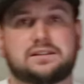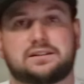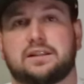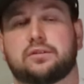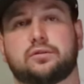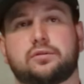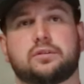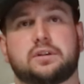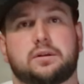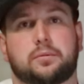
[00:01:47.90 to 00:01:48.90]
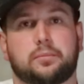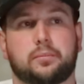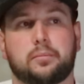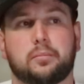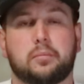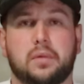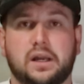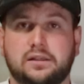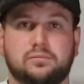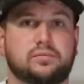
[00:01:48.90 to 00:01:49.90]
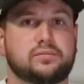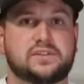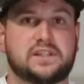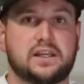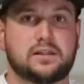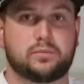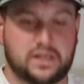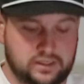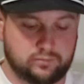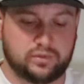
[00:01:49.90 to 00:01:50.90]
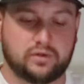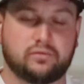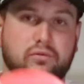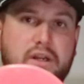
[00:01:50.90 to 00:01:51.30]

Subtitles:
Still might stay in the bag, but